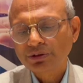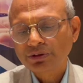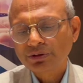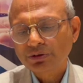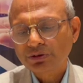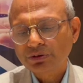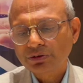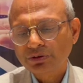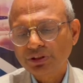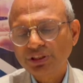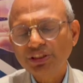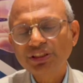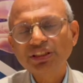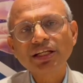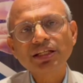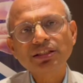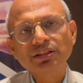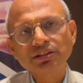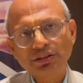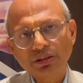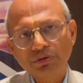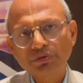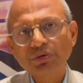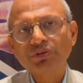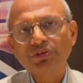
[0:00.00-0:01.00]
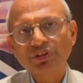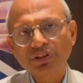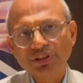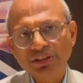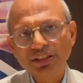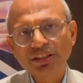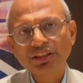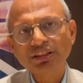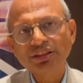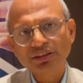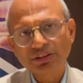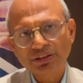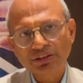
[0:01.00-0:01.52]
So these are some of the
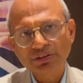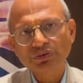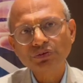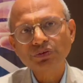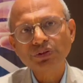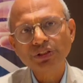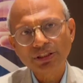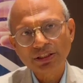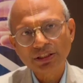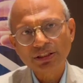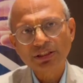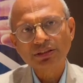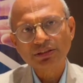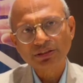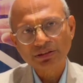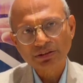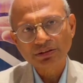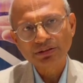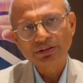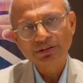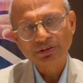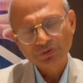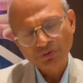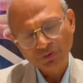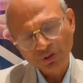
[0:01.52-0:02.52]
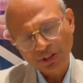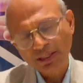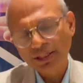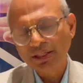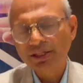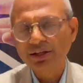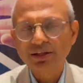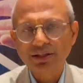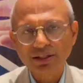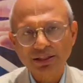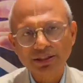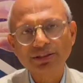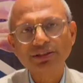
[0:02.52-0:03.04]
things we are working
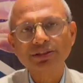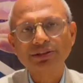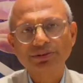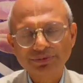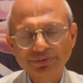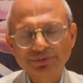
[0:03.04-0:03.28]
on it.